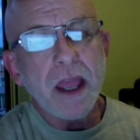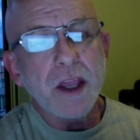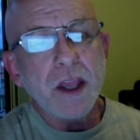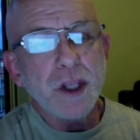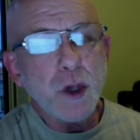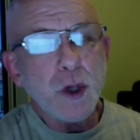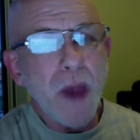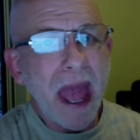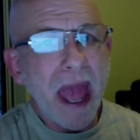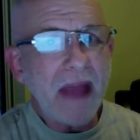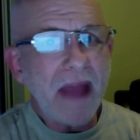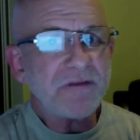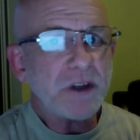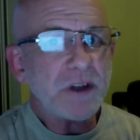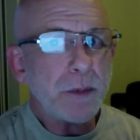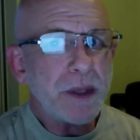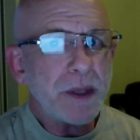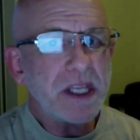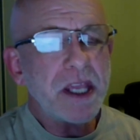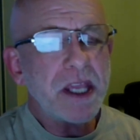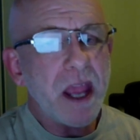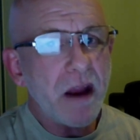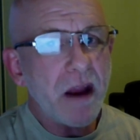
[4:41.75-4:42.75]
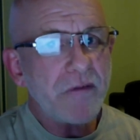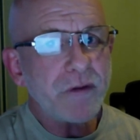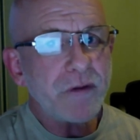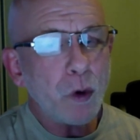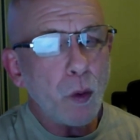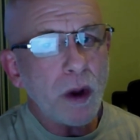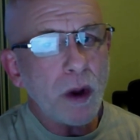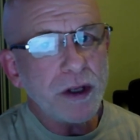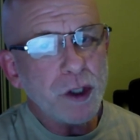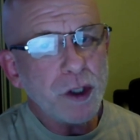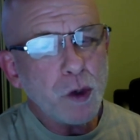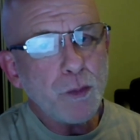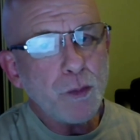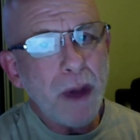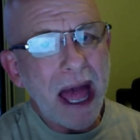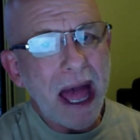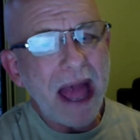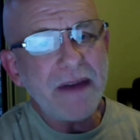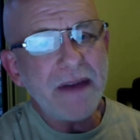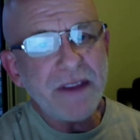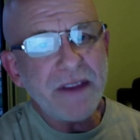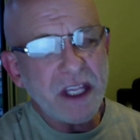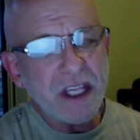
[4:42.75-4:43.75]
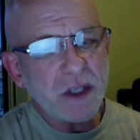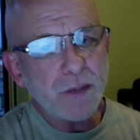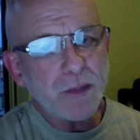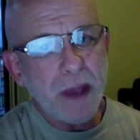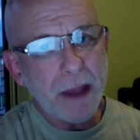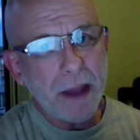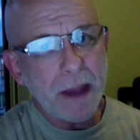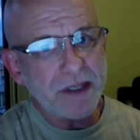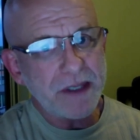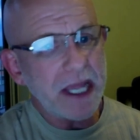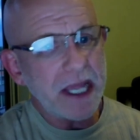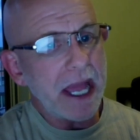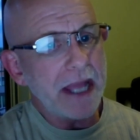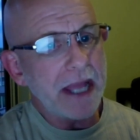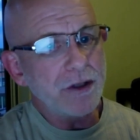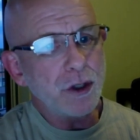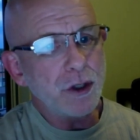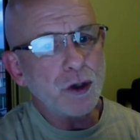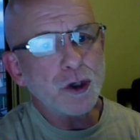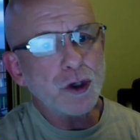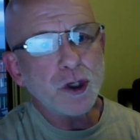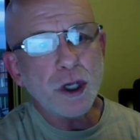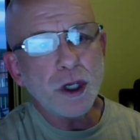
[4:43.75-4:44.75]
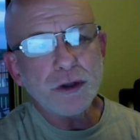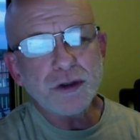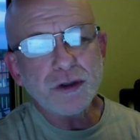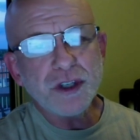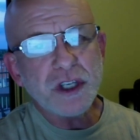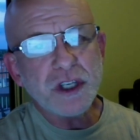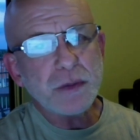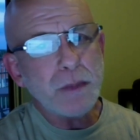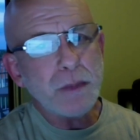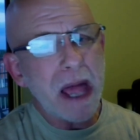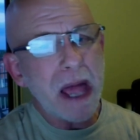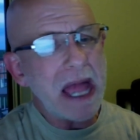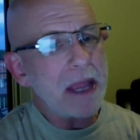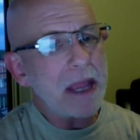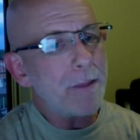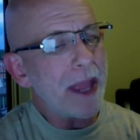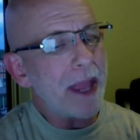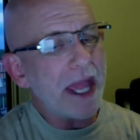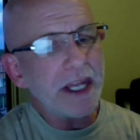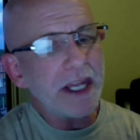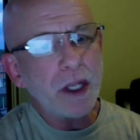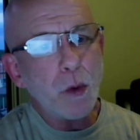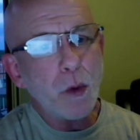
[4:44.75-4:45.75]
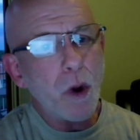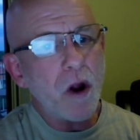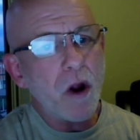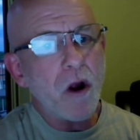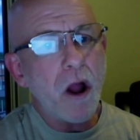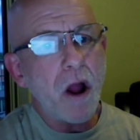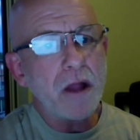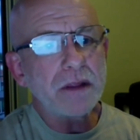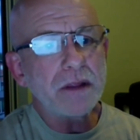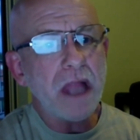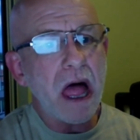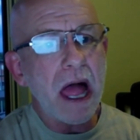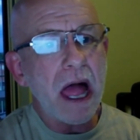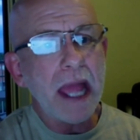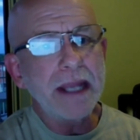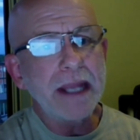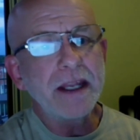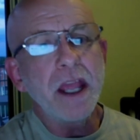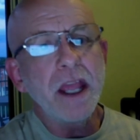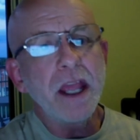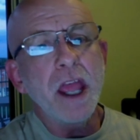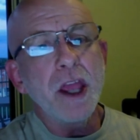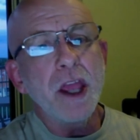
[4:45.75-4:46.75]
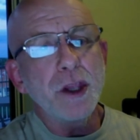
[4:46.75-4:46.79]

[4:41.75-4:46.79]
You have to be careful where you buy these peptides. You shouldn't just buy them anywhere online.